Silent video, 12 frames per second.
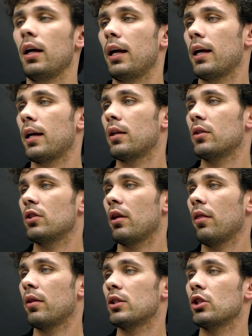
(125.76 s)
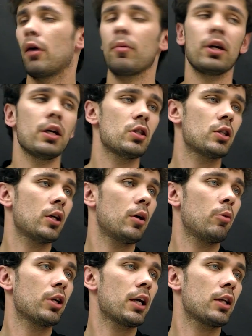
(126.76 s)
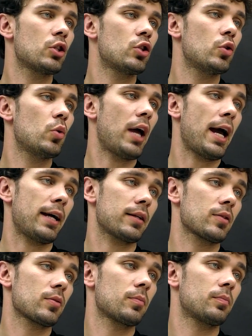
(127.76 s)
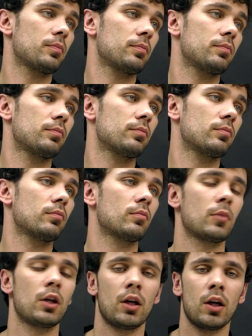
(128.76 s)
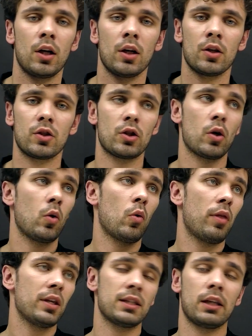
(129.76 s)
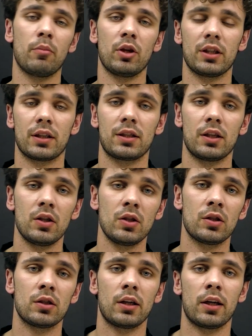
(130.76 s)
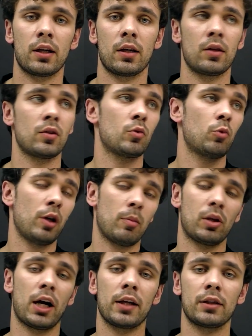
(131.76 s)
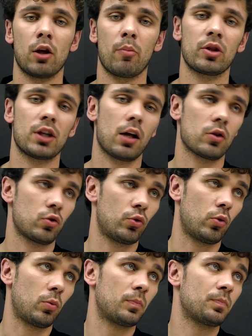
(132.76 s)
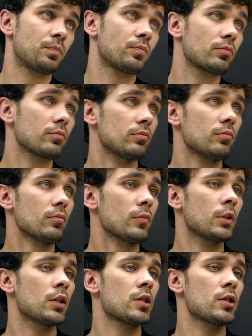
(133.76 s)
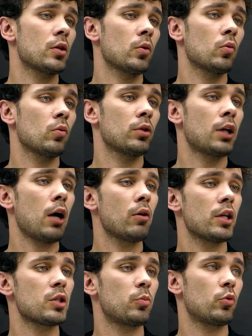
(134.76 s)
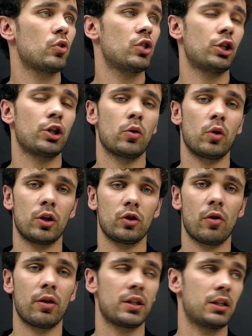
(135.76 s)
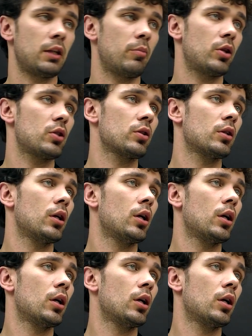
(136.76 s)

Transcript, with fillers: And in the denominator we get 2x. So this limit exists and we applied L'Hopital's rule. So now let's put 0 into this limit.